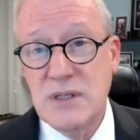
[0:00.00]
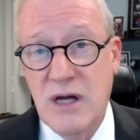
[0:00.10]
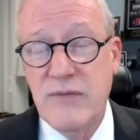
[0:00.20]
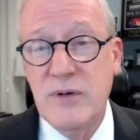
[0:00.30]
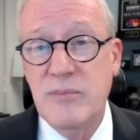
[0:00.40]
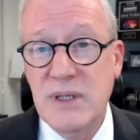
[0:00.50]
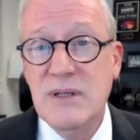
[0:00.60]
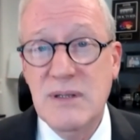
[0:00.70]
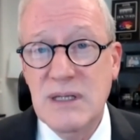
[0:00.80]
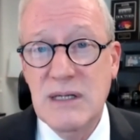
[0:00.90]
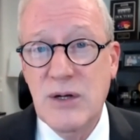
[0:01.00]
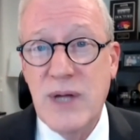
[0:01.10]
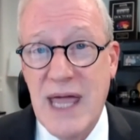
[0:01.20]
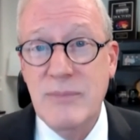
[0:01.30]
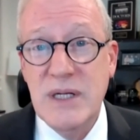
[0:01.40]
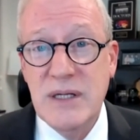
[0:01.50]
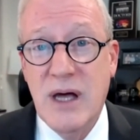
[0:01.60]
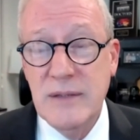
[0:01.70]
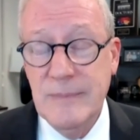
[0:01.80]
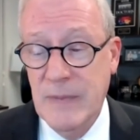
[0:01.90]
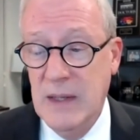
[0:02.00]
cover, but can be done.